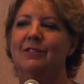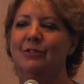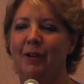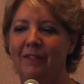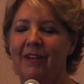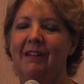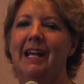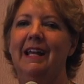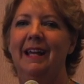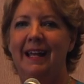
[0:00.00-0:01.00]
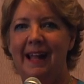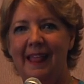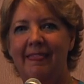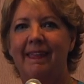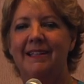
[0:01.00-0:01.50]
And so I felt like
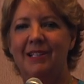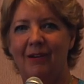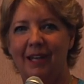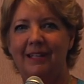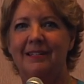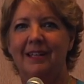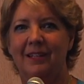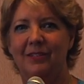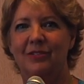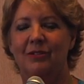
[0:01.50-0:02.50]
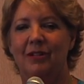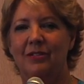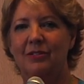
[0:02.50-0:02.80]
that's how I can tell the story.